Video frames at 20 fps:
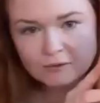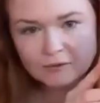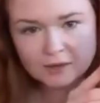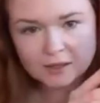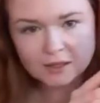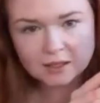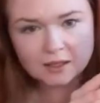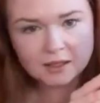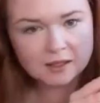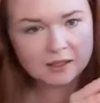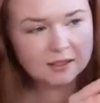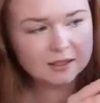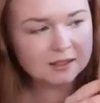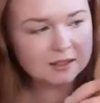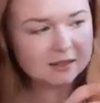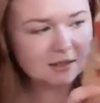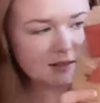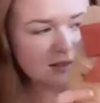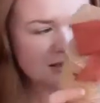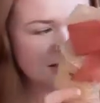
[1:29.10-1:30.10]
it
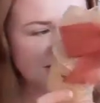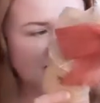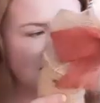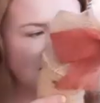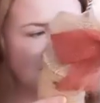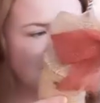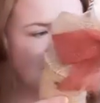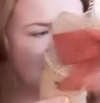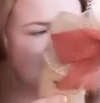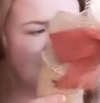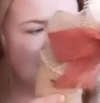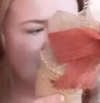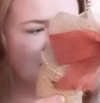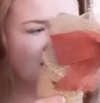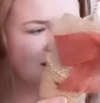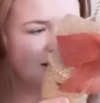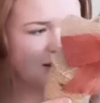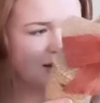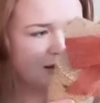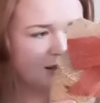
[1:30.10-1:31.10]
is
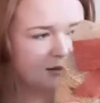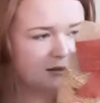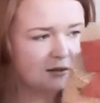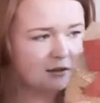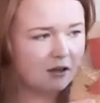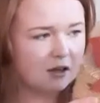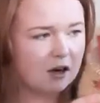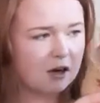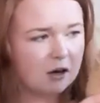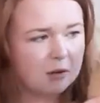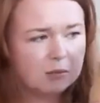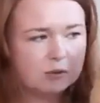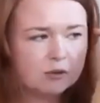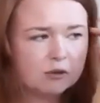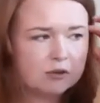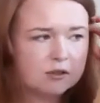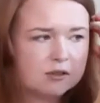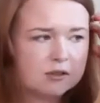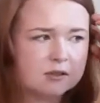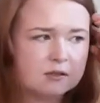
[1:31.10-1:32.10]

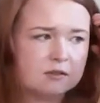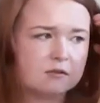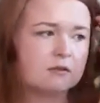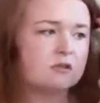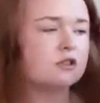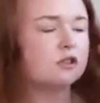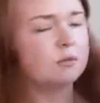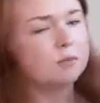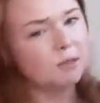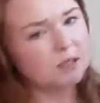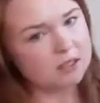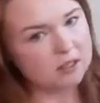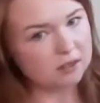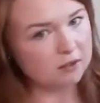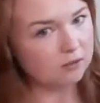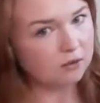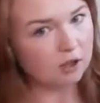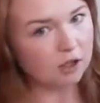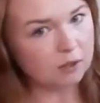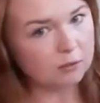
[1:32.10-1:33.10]
cardboard, 2 pieces of
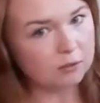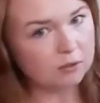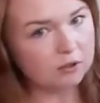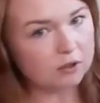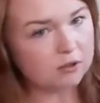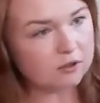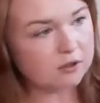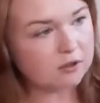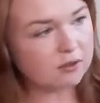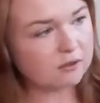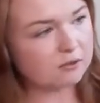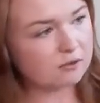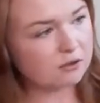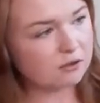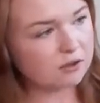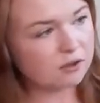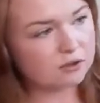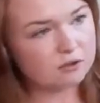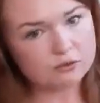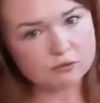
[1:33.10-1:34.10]
cardboard
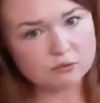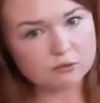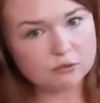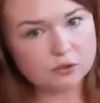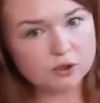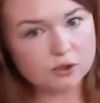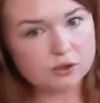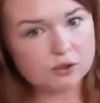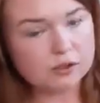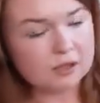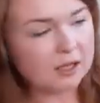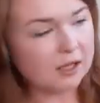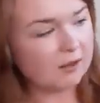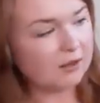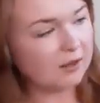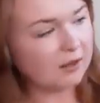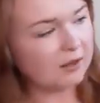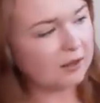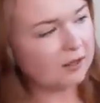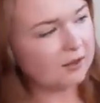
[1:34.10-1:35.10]
just glued together,
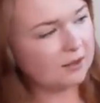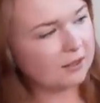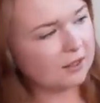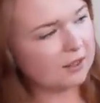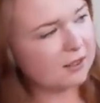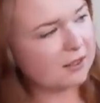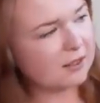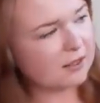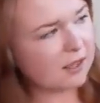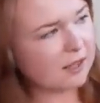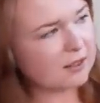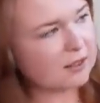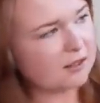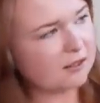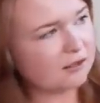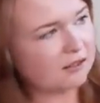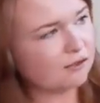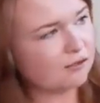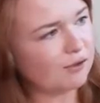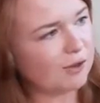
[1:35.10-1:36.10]
and then I sat and
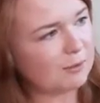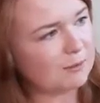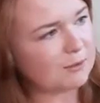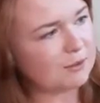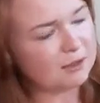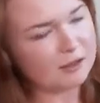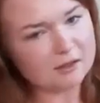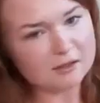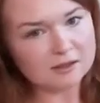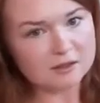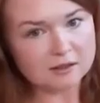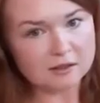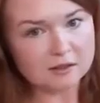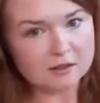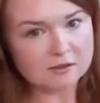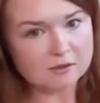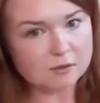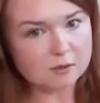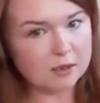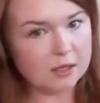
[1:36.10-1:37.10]
just wrapped lots and lots
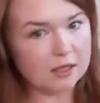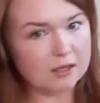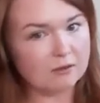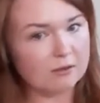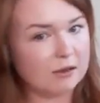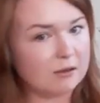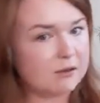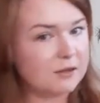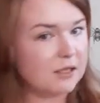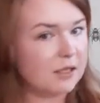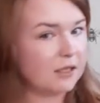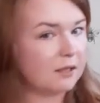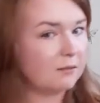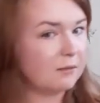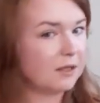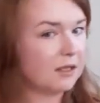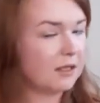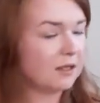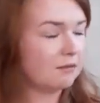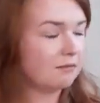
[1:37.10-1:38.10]
of twine around it. I
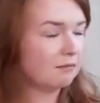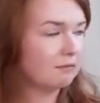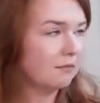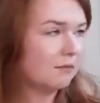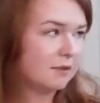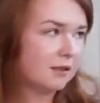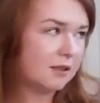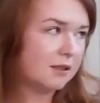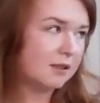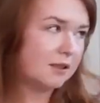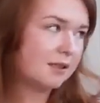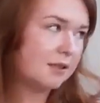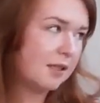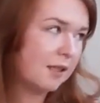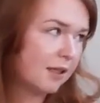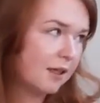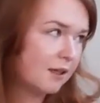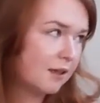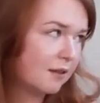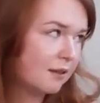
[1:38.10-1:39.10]
mean, it did
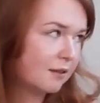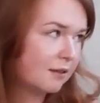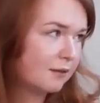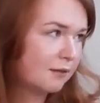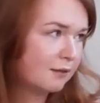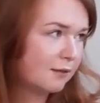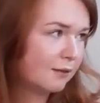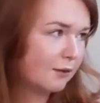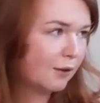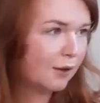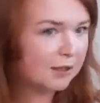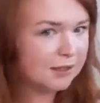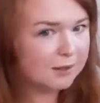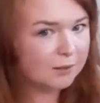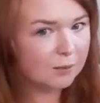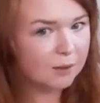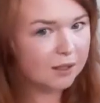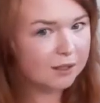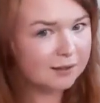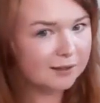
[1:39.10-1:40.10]
take quite a
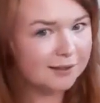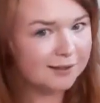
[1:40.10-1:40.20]
while,